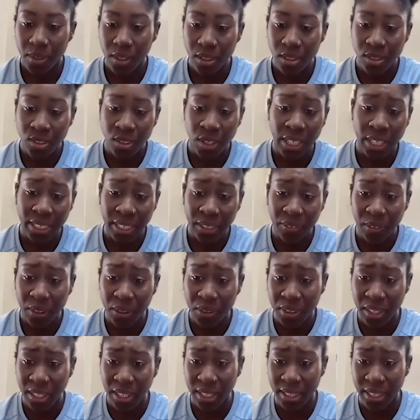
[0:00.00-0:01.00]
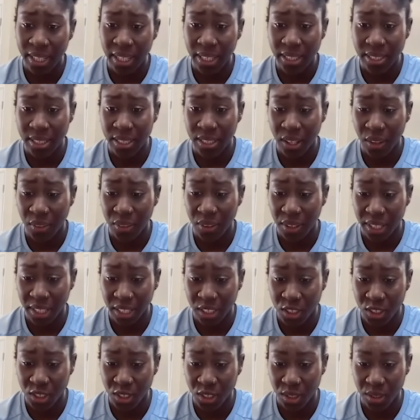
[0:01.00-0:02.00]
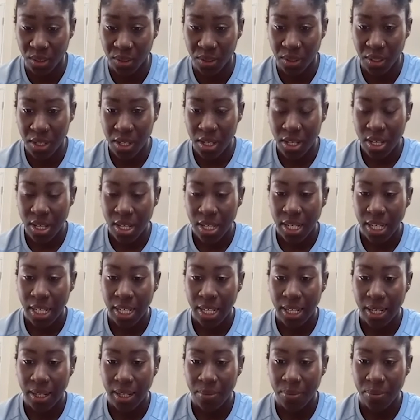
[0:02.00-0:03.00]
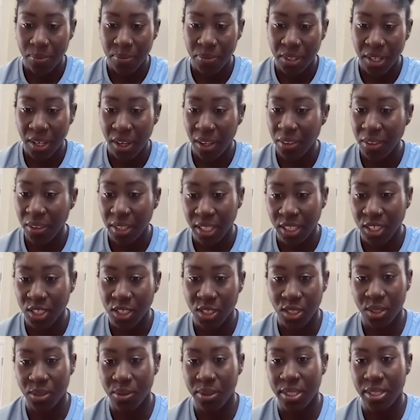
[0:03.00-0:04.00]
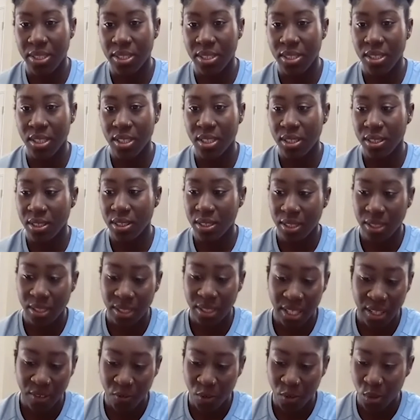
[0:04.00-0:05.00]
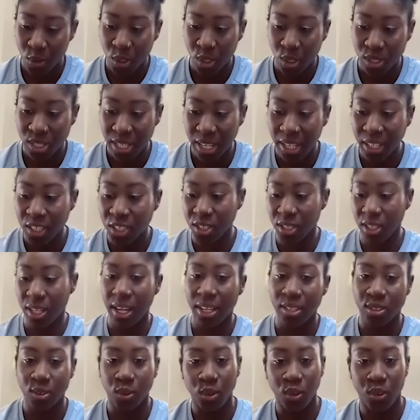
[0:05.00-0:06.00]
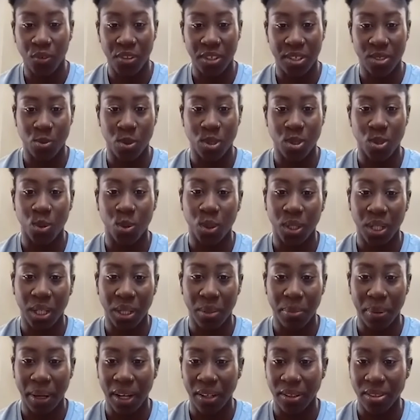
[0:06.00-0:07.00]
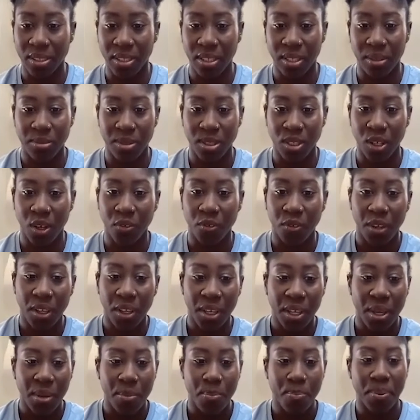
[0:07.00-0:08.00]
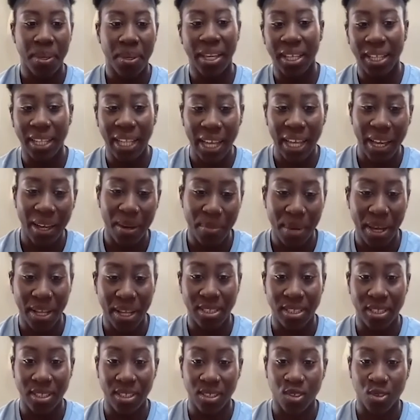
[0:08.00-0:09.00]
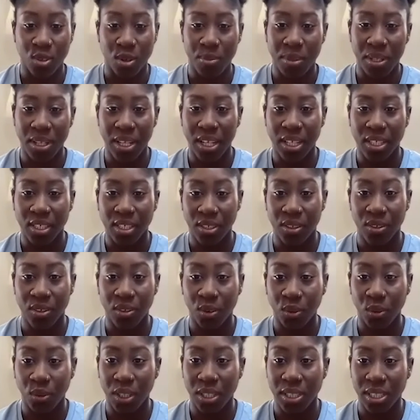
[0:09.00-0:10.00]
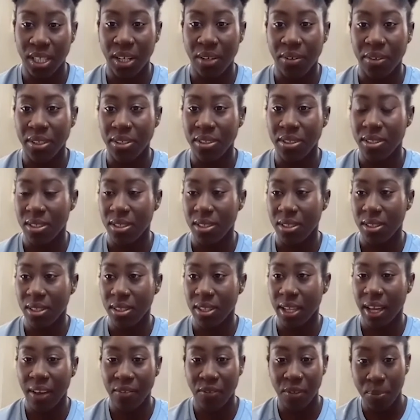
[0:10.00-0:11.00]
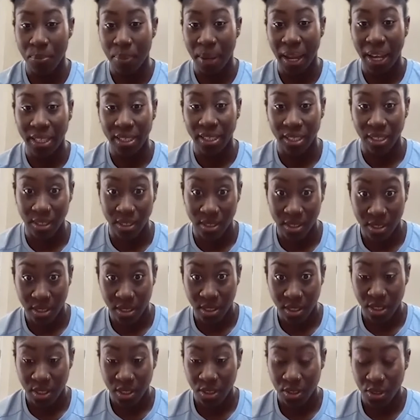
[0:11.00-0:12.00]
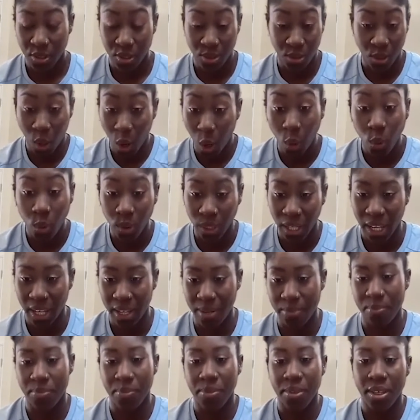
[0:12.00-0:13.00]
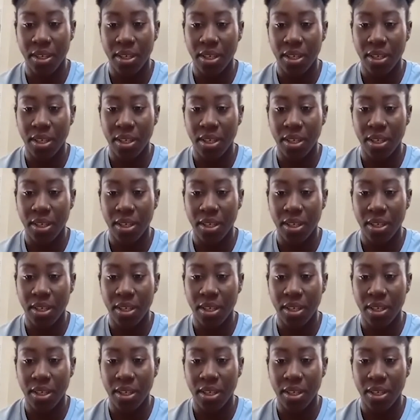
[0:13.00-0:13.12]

So I definitely think that's another issue. The other issue is, if you contextualize all of this we're talking about in terms of BLM, anti-discrimination, and all these areas that have impacted the whole game,